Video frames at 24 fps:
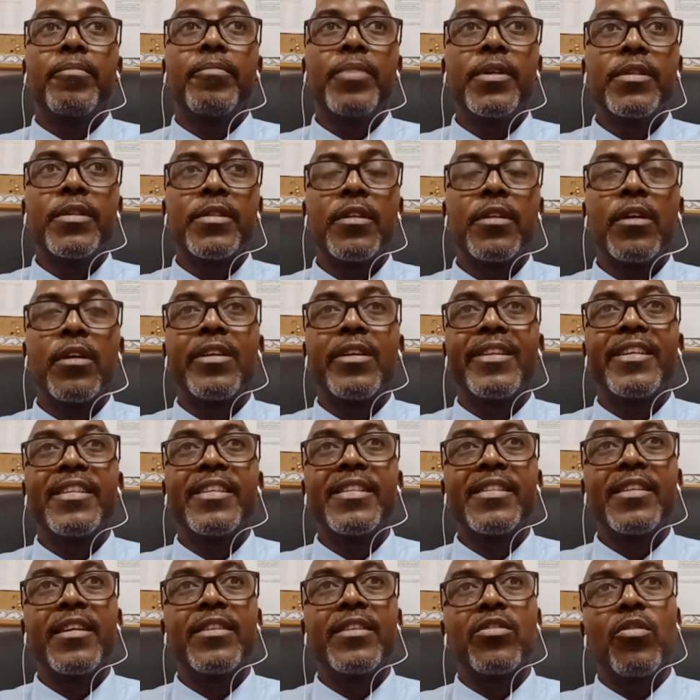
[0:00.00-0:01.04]
person
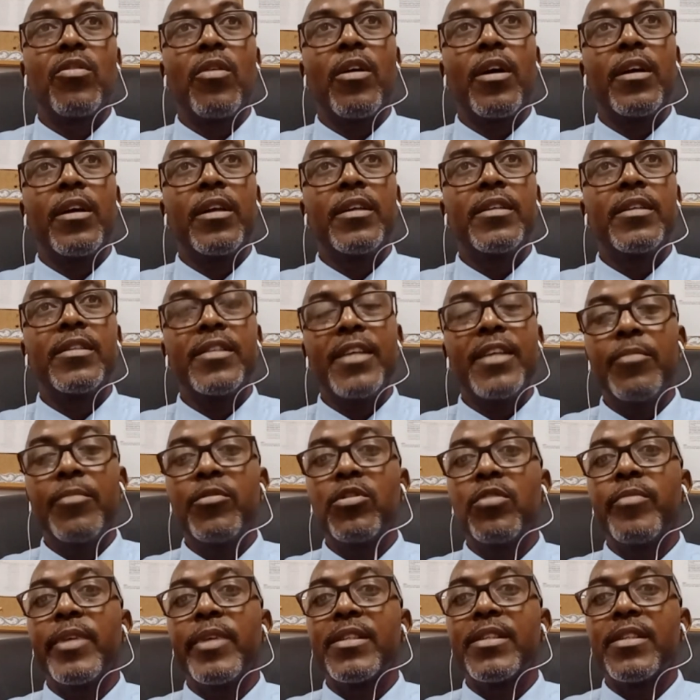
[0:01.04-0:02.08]
understands or is able
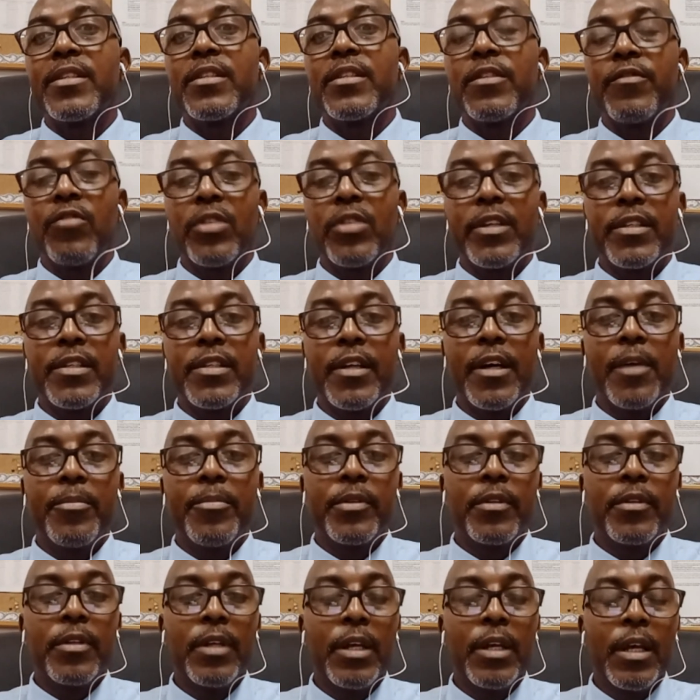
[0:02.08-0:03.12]
to make sense of what has
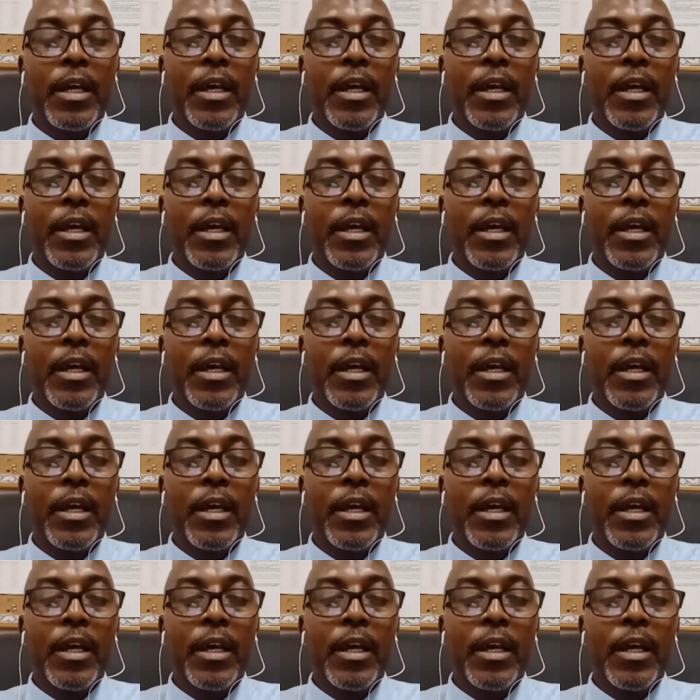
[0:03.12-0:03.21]
happened,